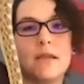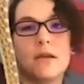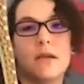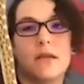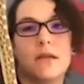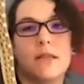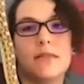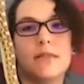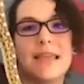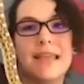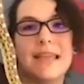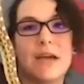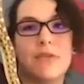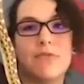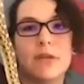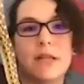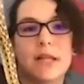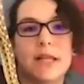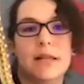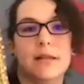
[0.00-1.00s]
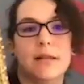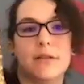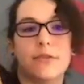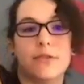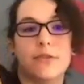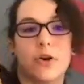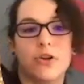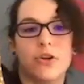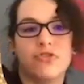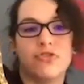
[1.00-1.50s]
they get really
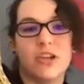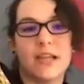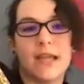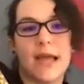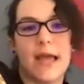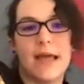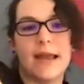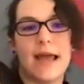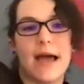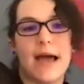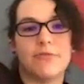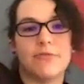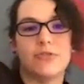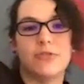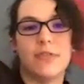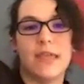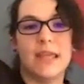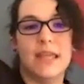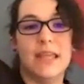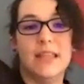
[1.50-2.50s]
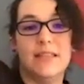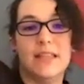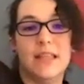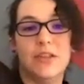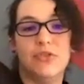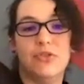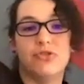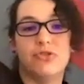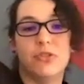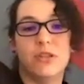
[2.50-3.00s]
lethargic, and after they eat, they
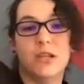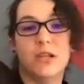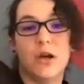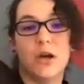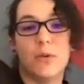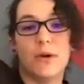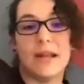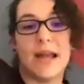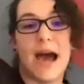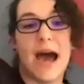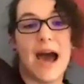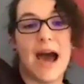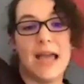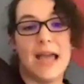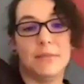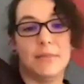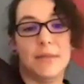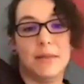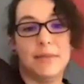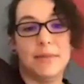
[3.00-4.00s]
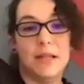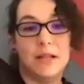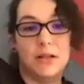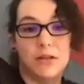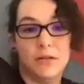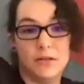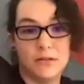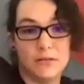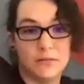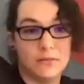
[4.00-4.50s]
usually go and hide. Maybe
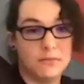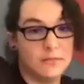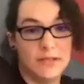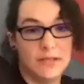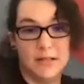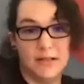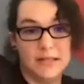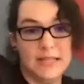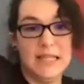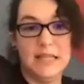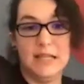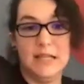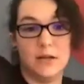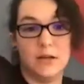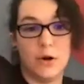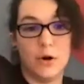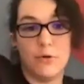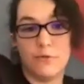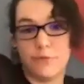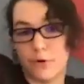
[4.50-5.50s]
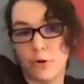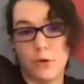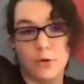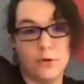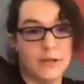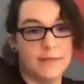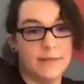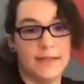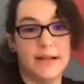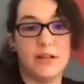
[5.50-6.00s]
he'll eat in a gopher
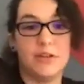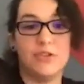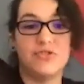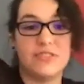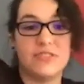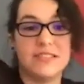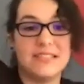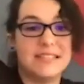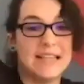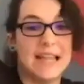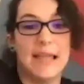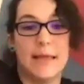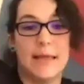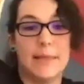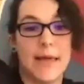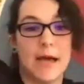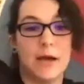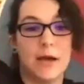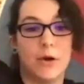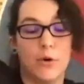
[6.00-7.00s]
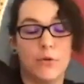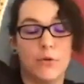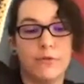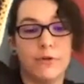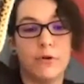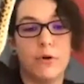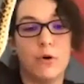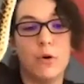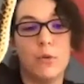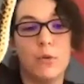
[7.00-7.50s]
hole, and then he'll just stay in that
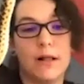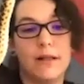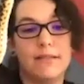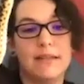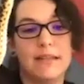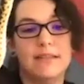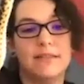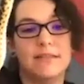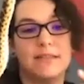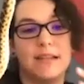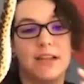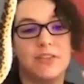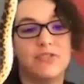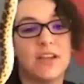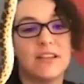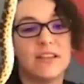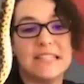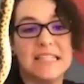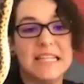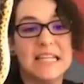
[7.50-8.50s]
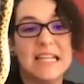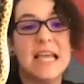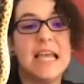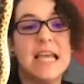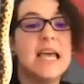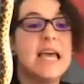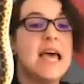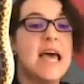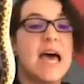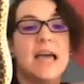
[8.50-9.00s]
gopher hole while he's digesting,
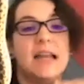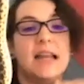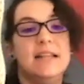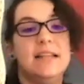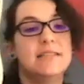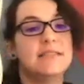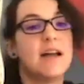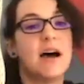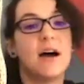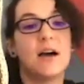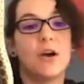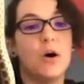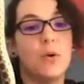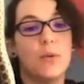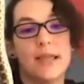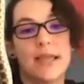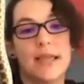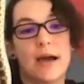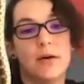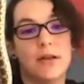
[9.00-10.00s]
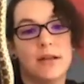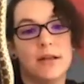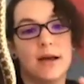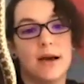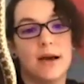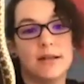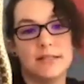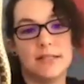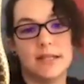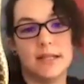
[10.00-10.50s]
and he's not going out and
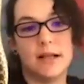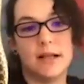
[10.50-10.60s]
hunting.